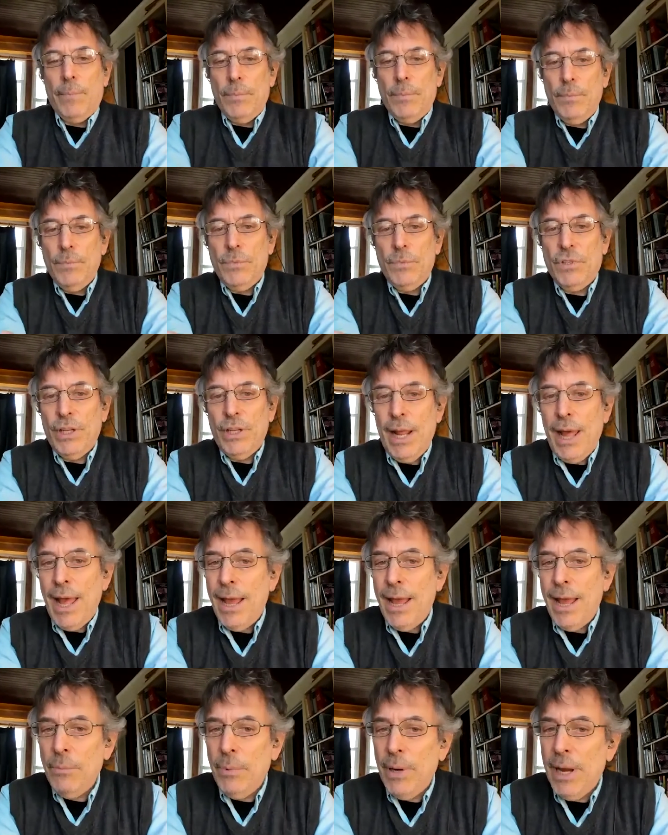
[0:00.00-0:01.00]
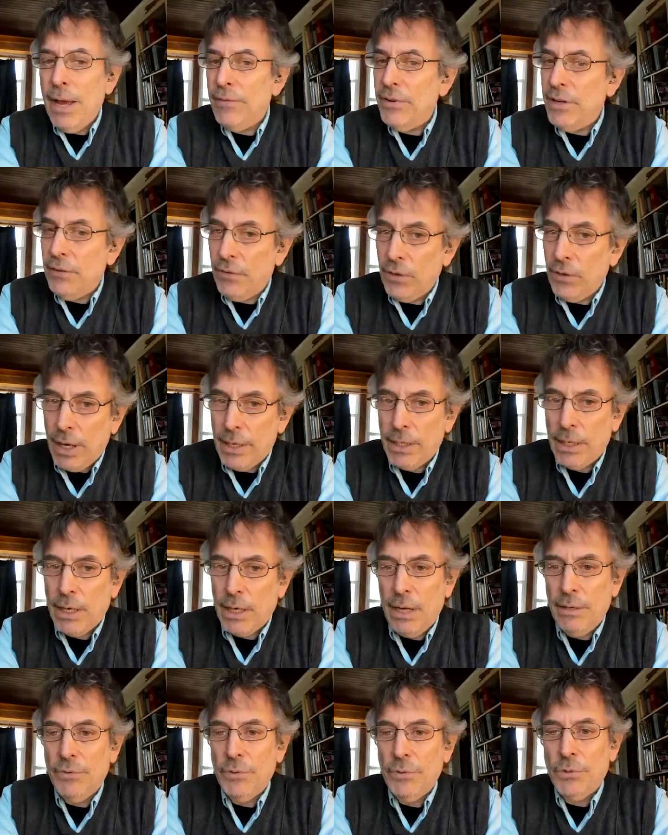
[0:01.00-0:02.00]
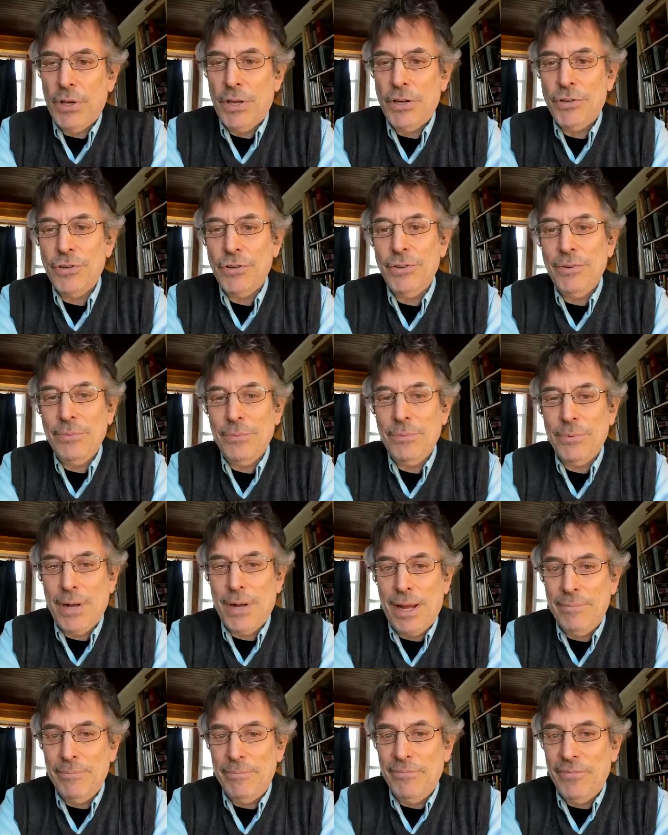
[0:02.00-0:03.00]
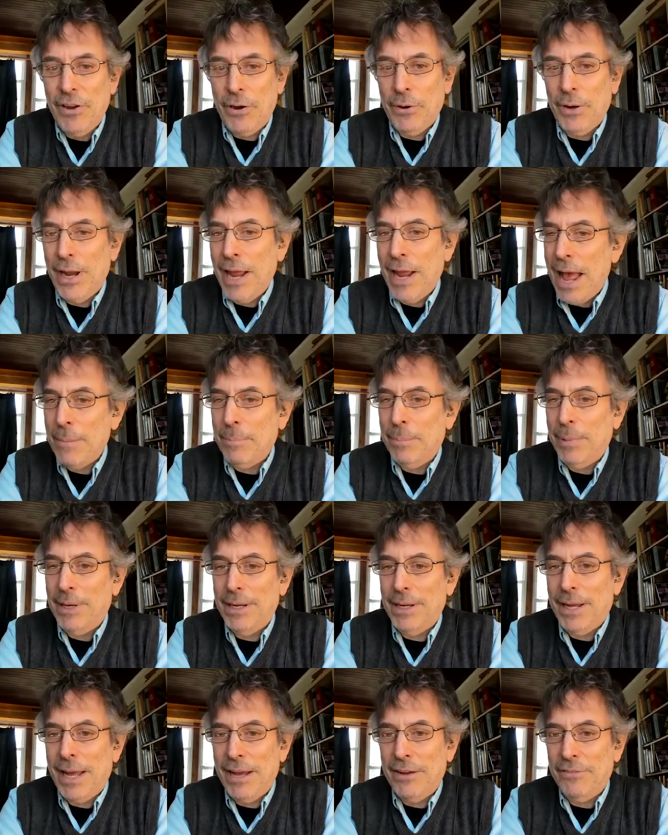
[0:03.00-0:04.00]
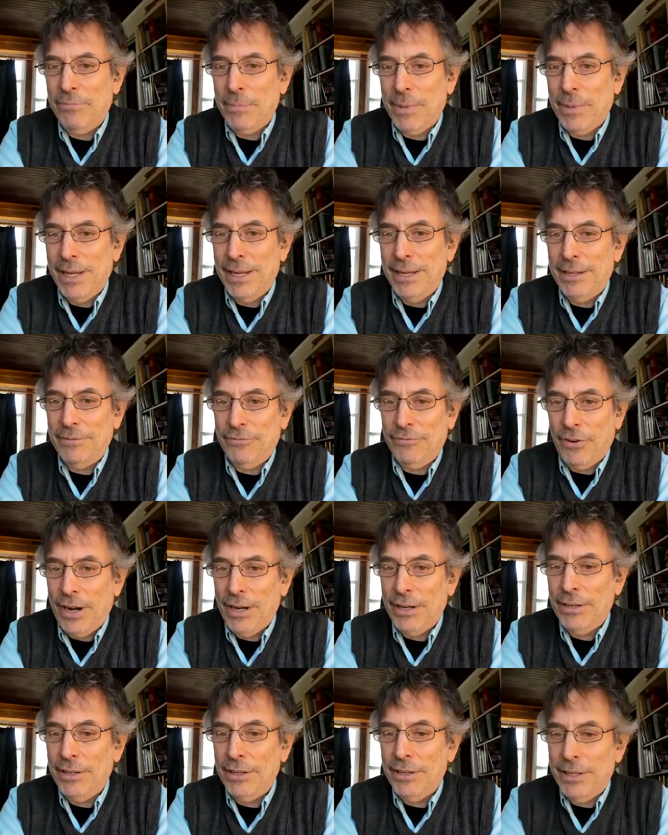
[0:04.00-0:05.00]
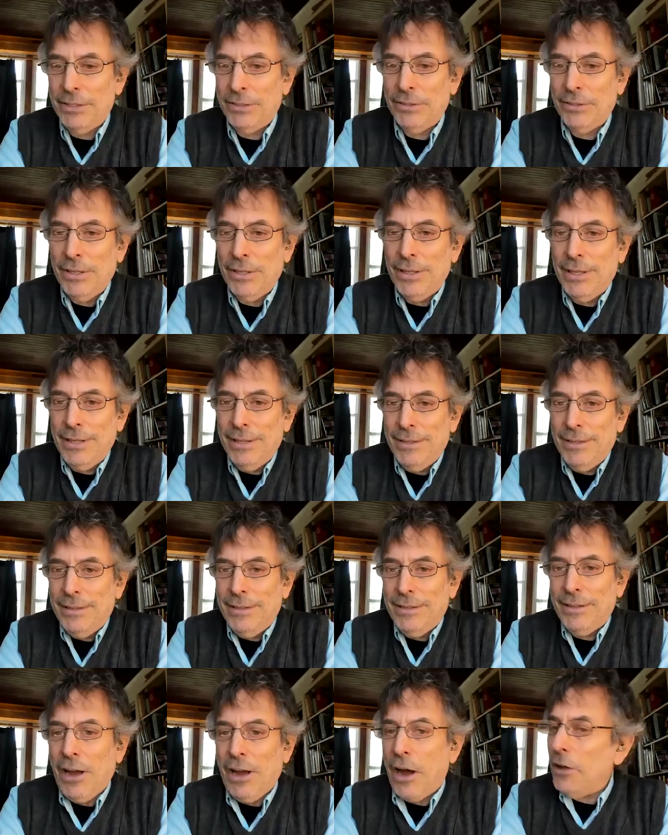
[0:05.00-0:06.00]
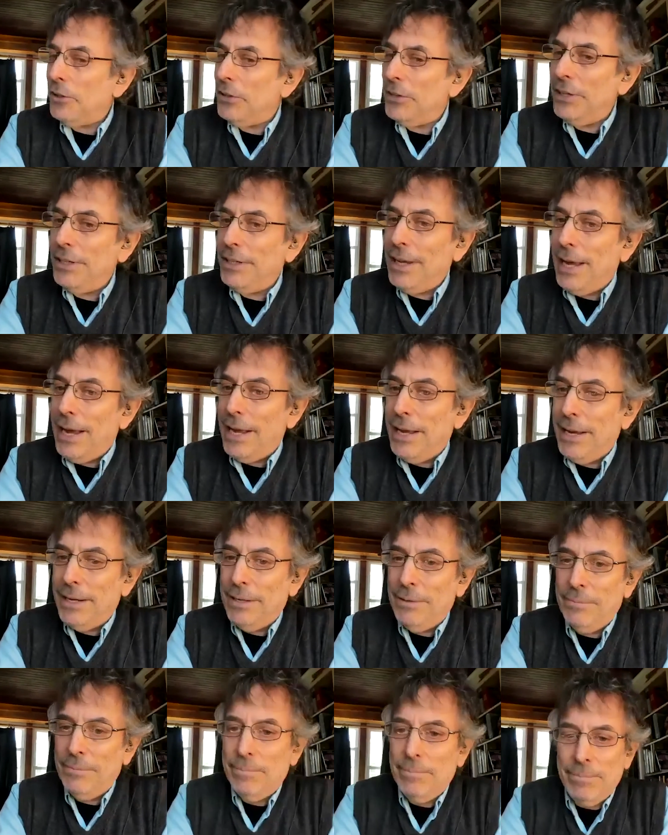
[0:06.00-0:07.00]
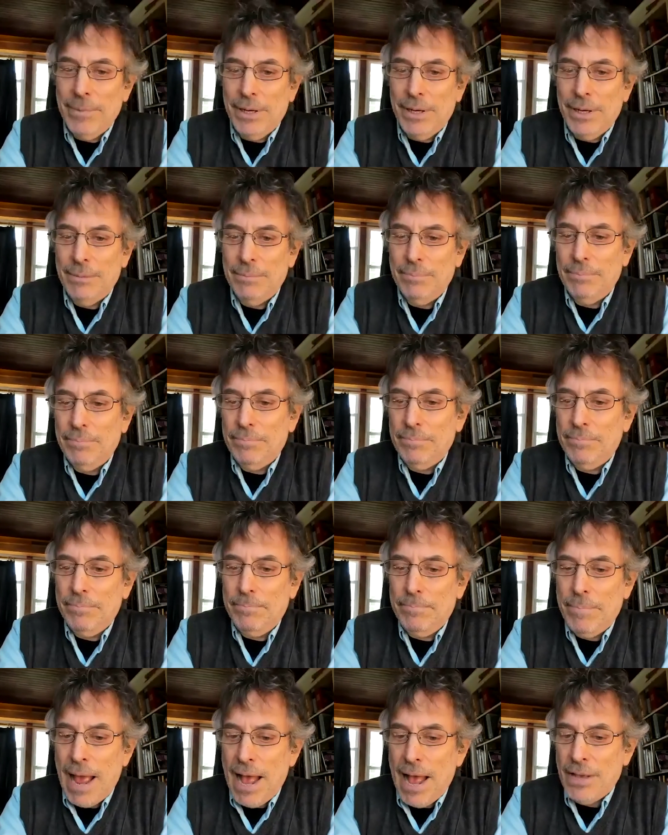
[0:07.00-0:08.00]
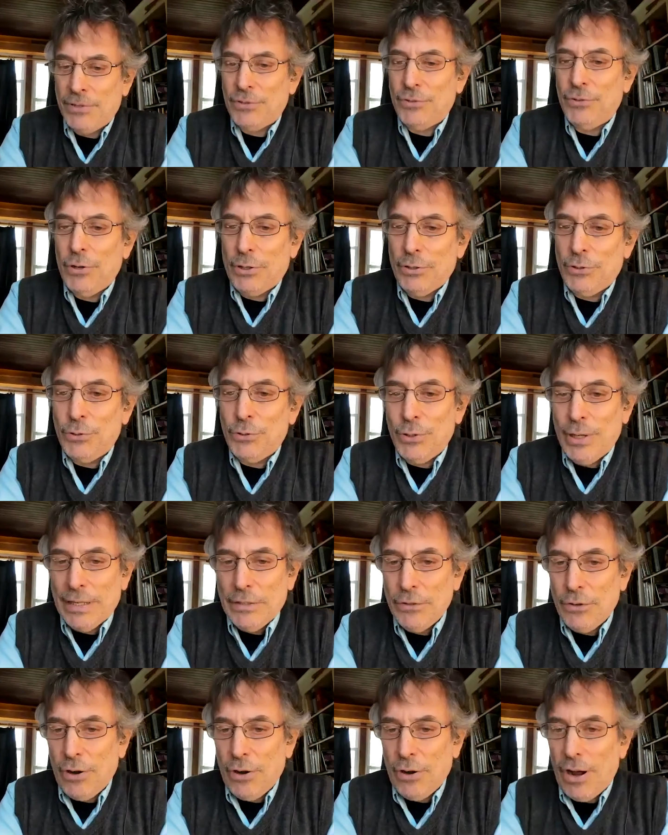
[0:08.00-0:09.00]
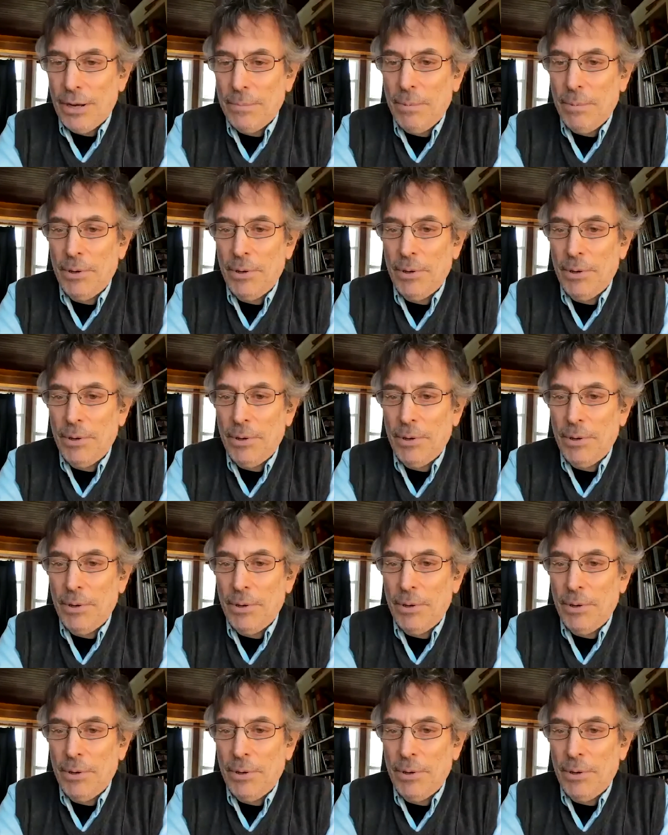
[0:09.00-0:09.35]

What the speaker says: Today, we have a different kind of conversation. I'm very happy to have my friend and colleague and past Dart Center Ochberg